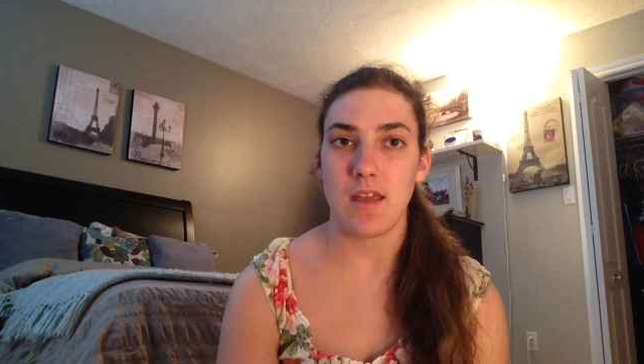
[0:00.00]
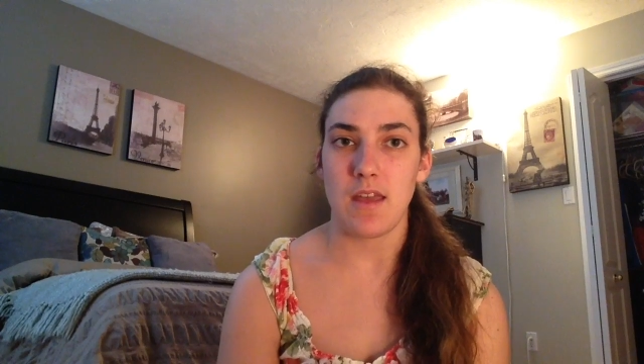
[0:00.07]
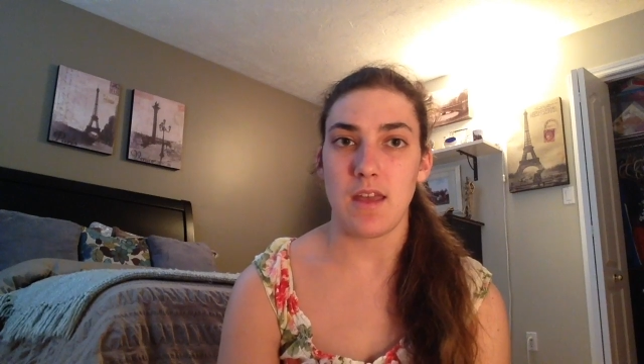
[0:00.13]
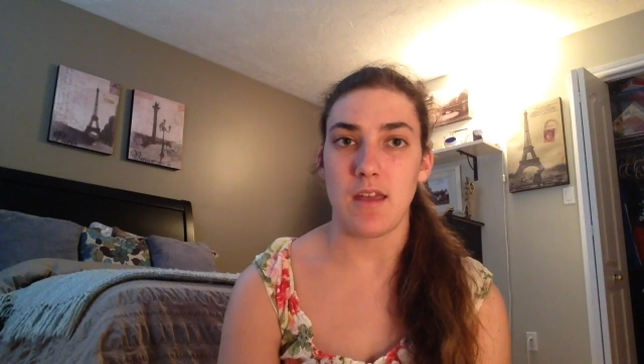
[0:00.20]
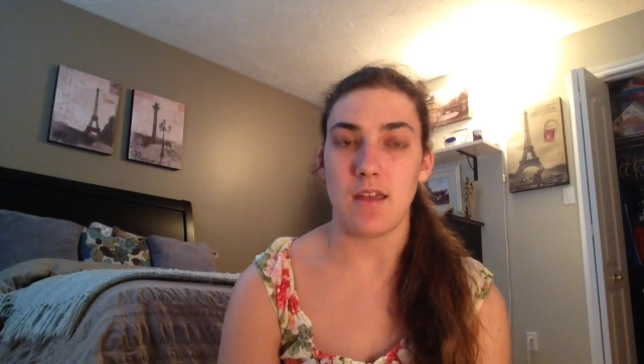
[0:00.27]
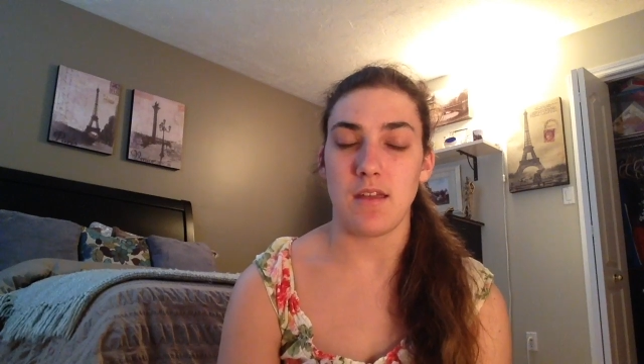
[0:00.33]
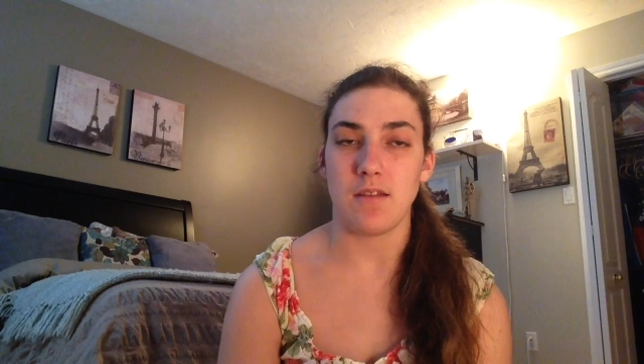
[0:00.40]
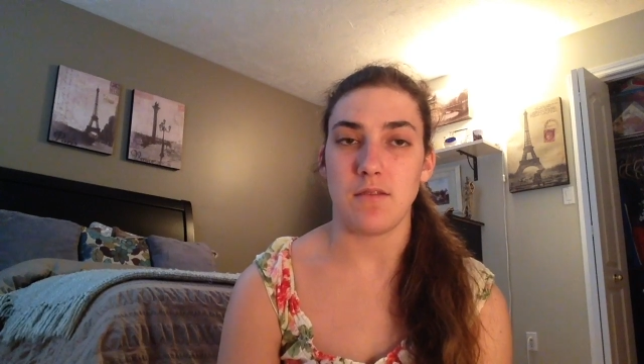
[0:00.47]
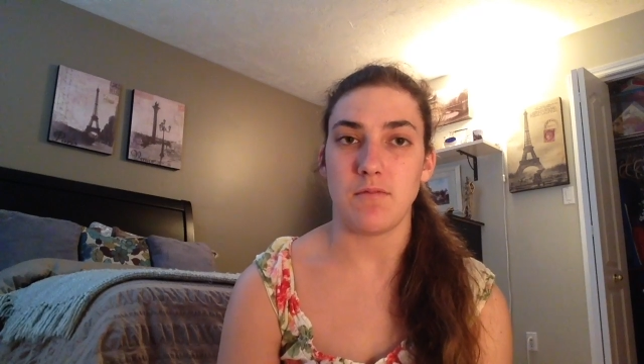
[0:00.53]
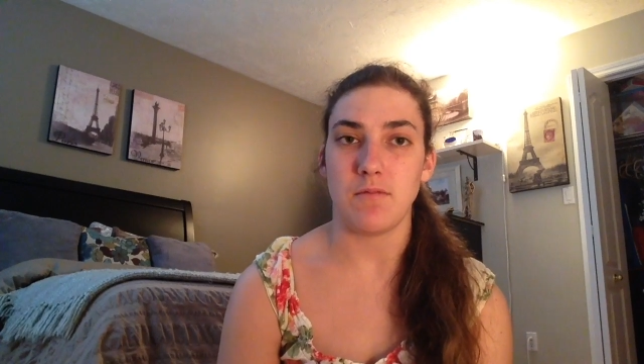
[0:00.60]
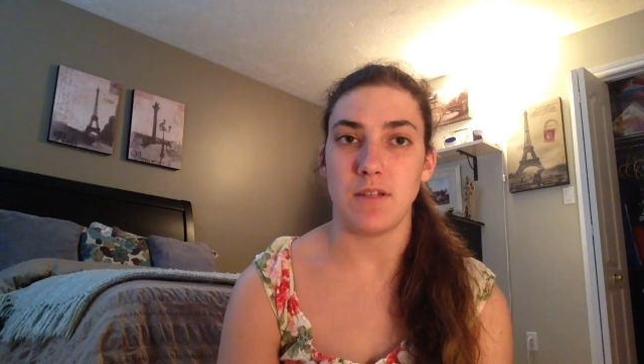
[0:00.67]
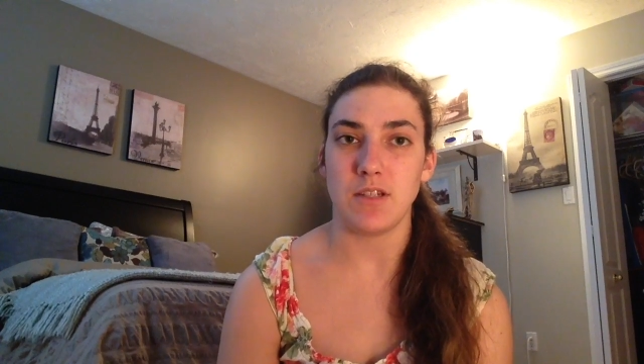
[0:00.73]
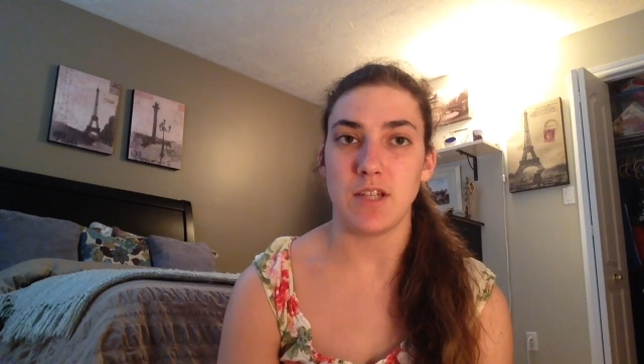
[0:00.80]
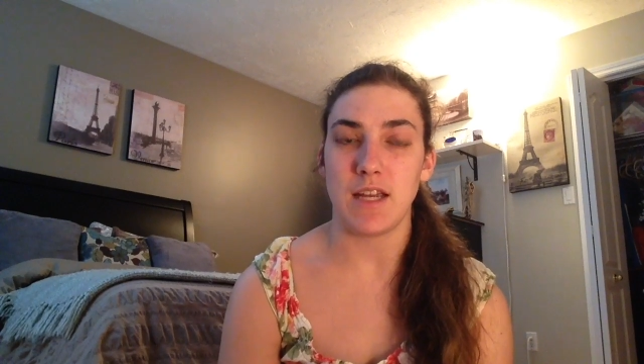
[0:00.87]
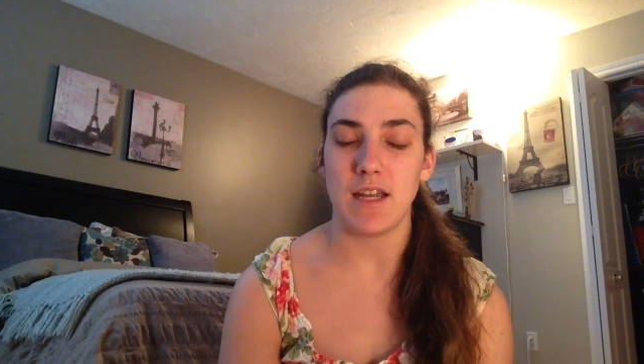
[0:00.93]
and we
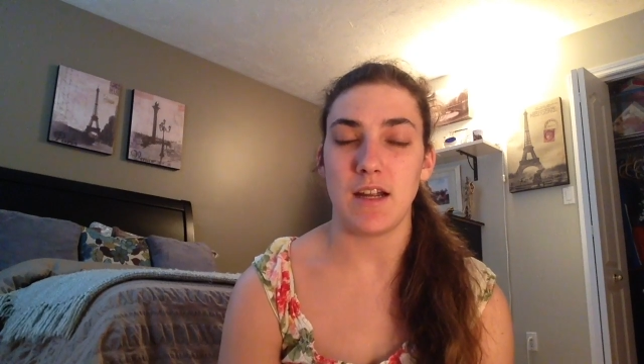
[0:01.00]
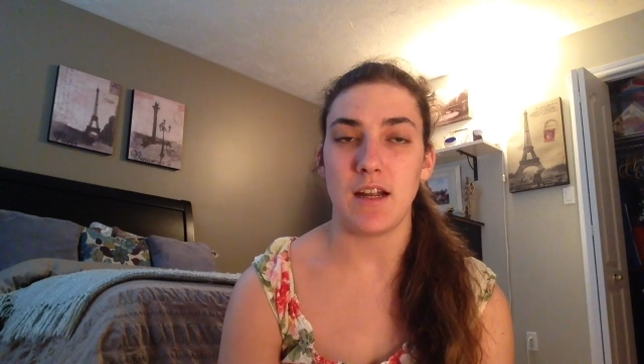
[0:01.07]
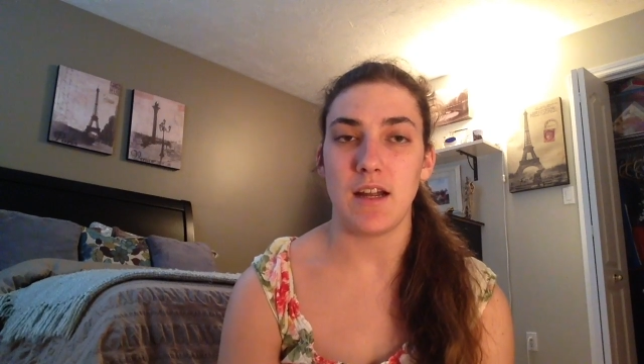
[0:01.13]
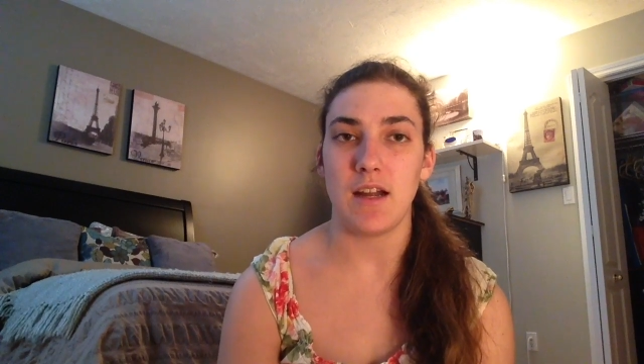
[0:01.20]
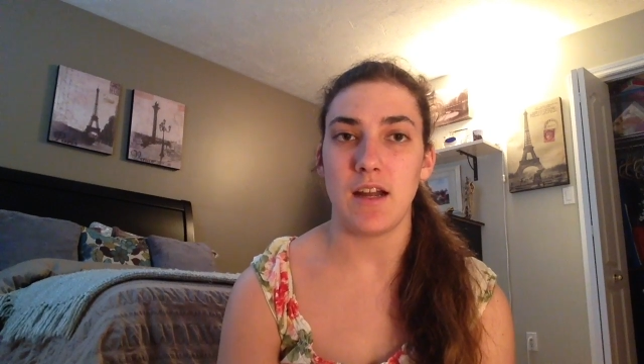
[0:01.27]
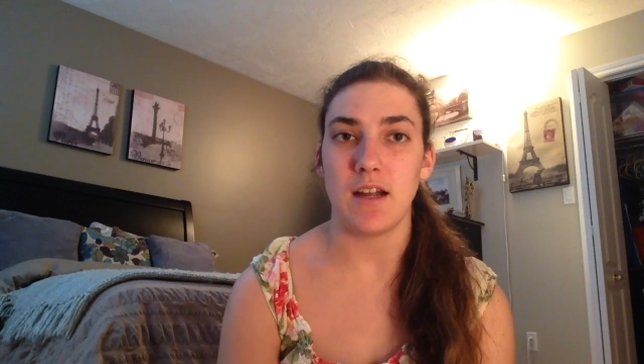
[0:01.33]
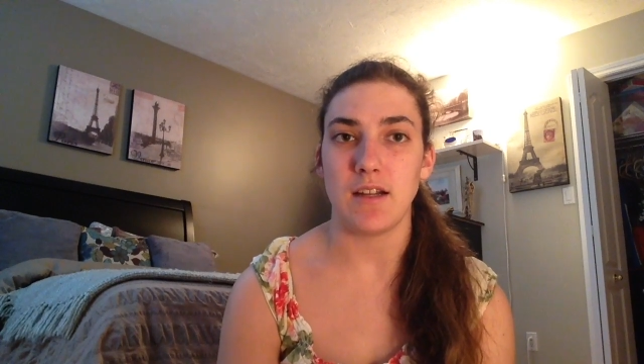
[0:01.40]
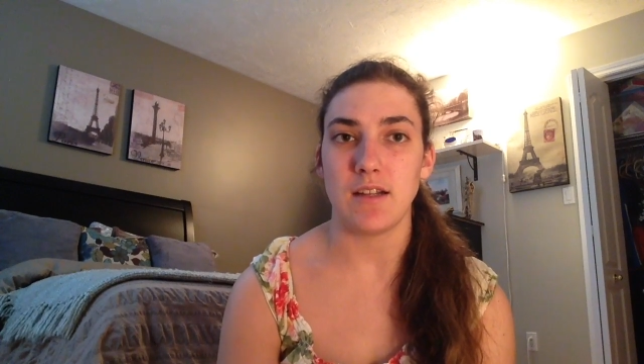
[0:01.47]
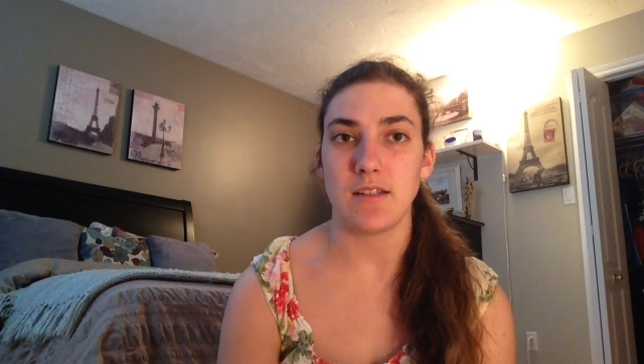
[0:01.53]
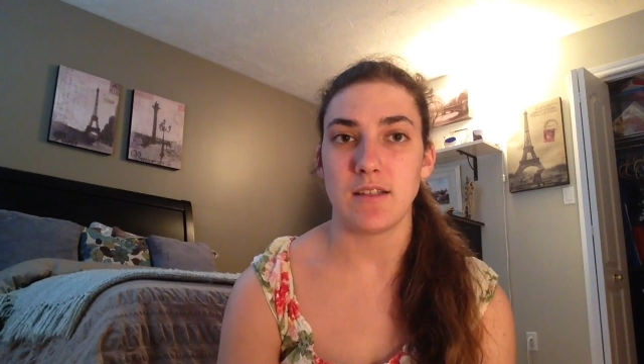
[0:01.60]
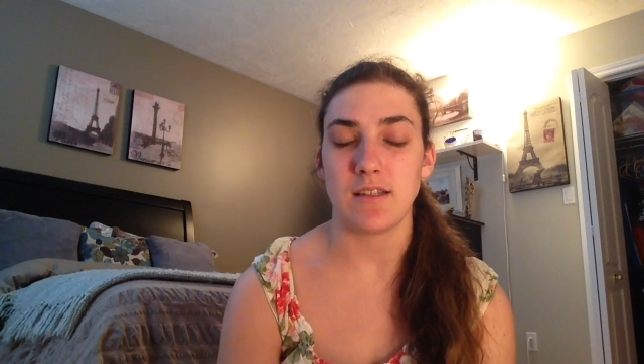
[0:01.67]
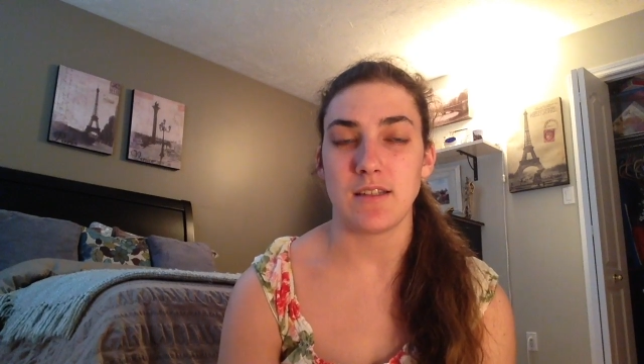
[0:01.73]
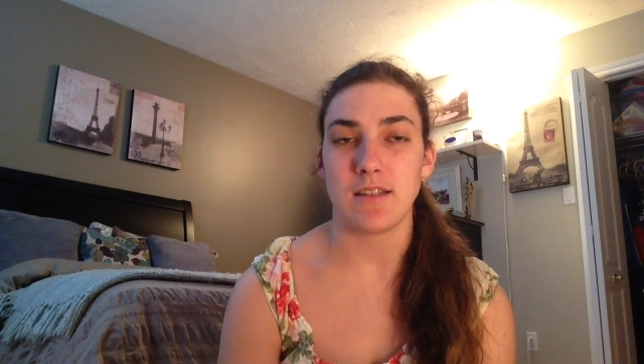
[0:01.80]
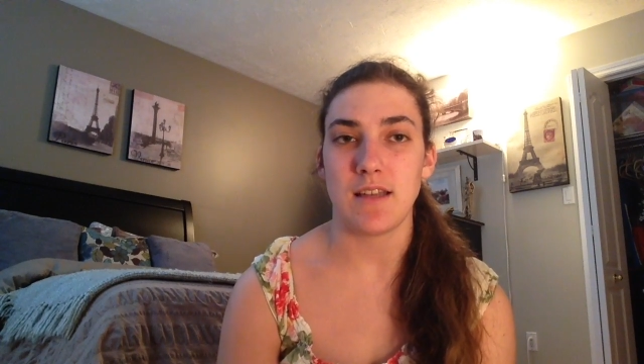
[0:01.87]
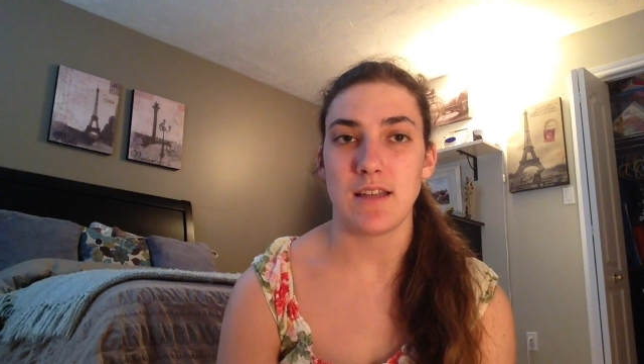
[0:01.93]
share our
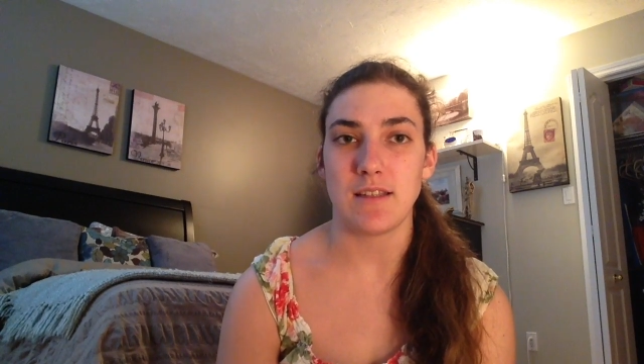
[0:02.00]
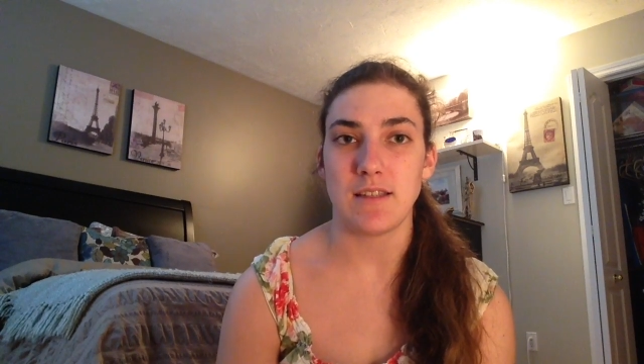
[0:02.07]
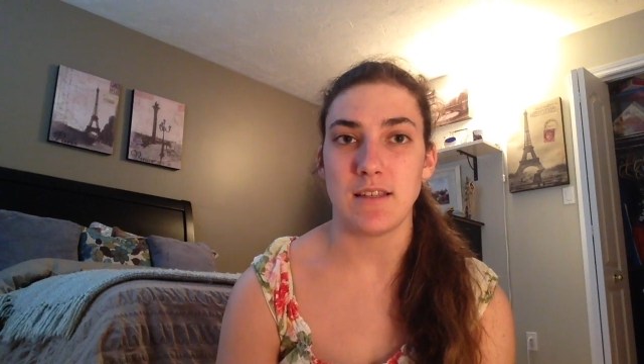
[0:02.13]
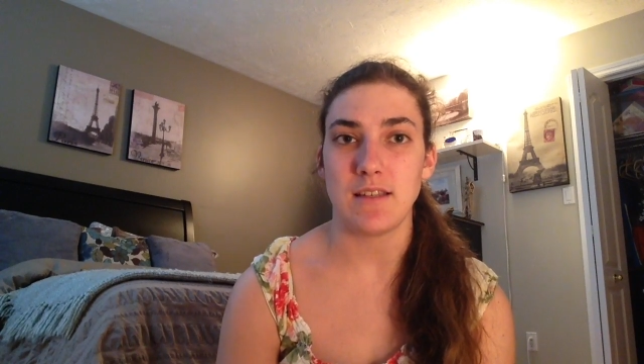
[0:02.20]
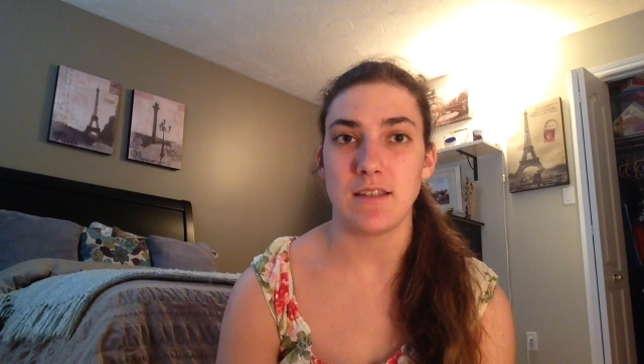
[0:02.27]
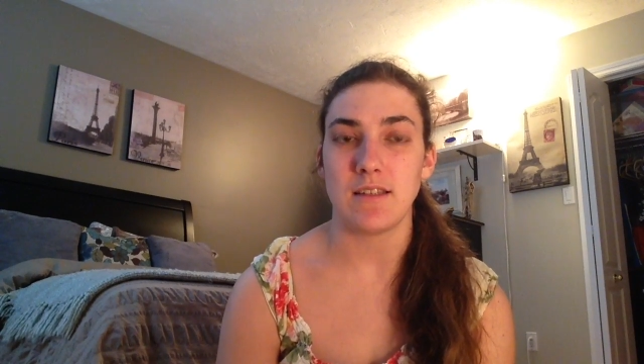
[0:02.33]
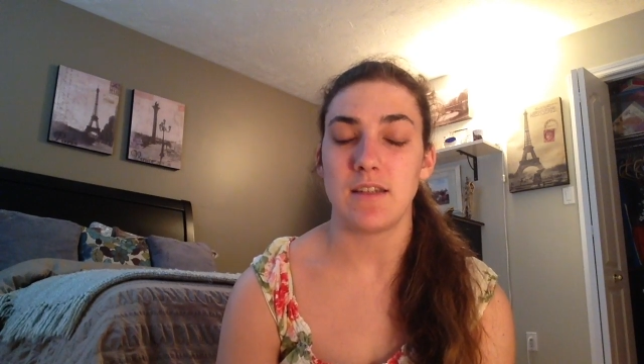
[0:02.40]
successes